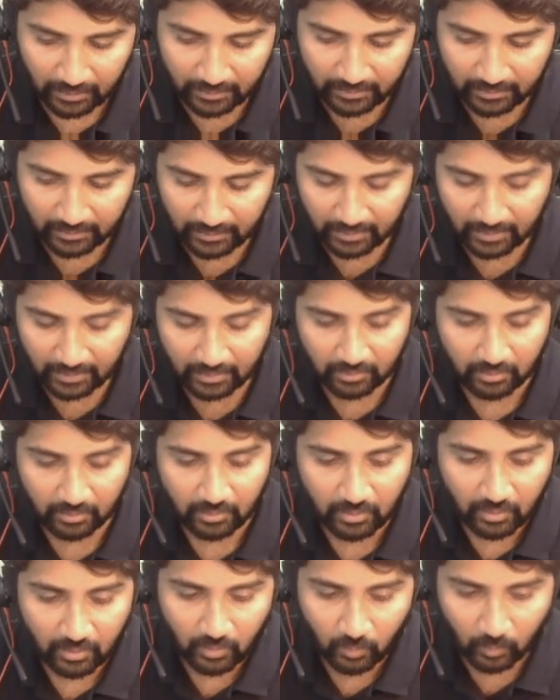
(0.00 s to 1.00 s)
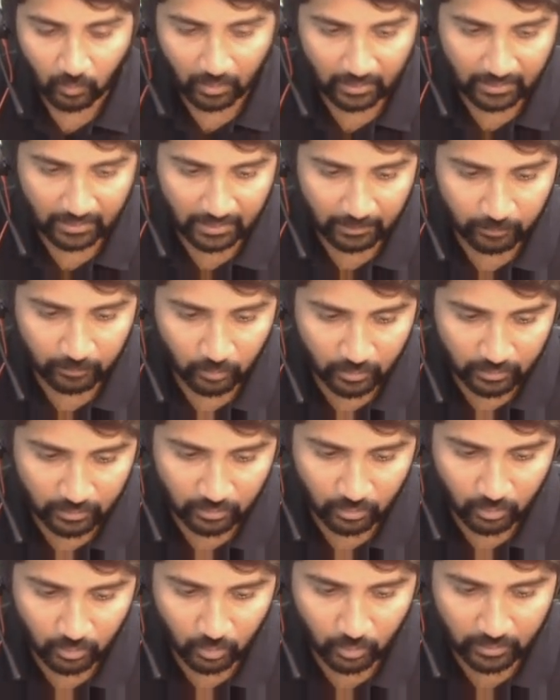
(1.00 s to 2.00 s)
here what I am going
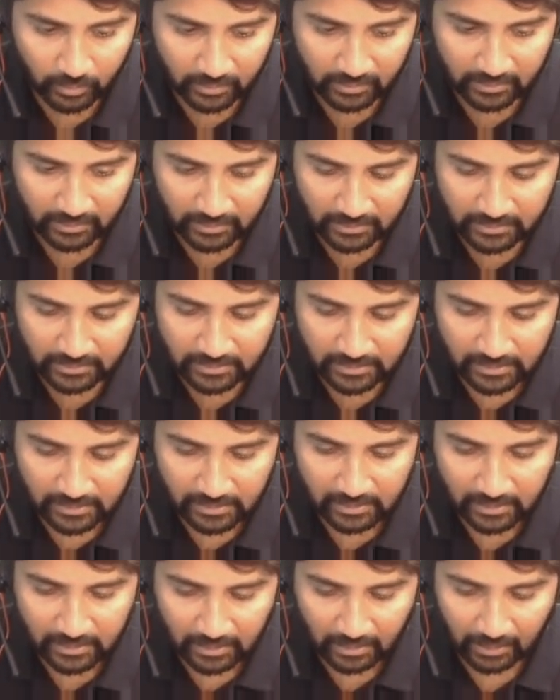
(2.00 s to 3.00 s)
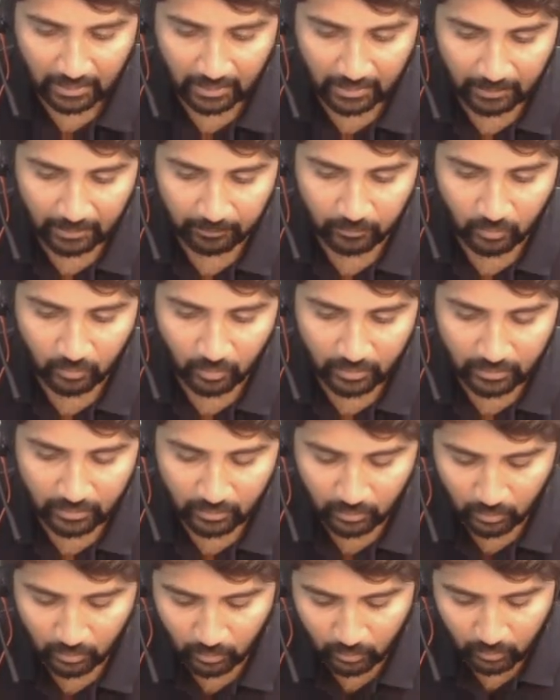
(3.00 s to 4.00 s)
to do it is I am going
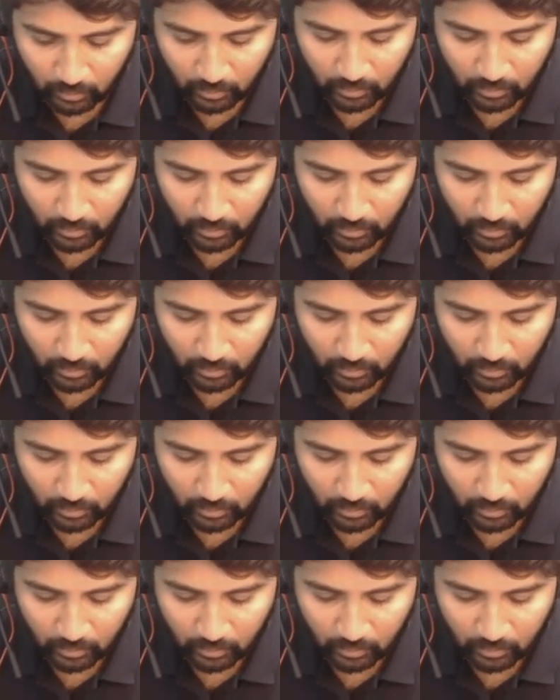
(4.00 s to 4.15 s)
to